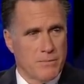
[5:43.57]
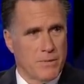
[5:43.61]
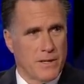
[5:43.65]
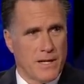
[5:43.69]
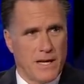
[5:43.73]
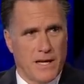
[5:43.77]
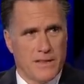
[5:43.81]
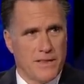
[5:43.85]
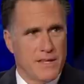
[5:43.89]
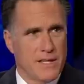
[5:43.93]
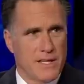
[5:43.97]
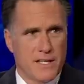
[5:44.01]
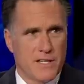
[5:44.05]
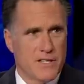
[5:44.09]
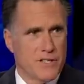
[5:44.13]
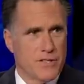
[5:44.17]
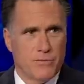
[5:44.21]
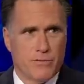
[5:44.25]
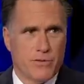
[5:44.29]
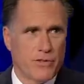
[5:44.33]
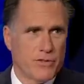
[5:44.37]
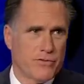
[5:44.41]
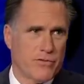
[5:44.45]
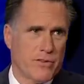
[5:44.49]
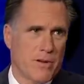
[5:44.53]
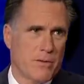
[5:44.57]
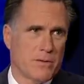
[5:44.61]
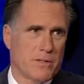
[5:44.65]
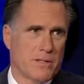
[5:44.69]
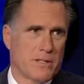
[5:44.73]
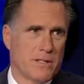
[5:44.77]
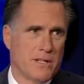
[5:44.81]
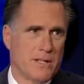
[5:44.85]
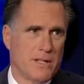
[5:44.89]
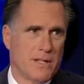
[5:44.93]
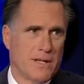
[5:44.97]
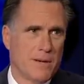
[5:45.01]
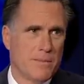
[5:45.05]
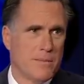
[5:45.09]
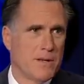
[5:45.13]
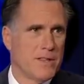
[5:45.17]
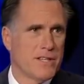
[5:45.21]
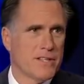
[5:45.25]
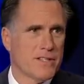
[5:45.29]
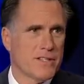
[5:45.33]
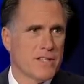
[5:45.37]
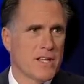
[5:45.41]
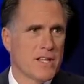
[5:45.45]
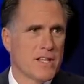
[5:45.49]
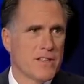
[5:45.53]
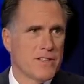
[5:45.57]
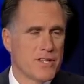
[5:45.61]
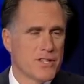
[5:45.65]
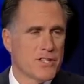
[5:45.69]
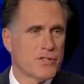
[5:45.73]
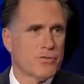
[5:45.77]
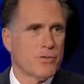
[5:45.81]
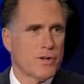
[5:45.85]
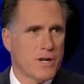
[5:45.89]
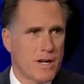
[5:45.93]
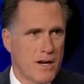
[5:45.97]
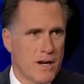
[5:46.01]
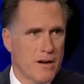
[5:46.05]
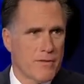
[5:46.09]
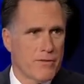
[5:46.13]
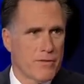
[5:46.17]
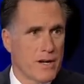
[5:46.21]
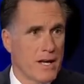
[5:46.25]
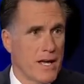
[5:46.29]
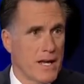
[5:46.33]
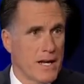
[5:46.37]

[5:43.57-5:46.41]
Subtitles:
But I think he's in real trouble. I mean, this recovery,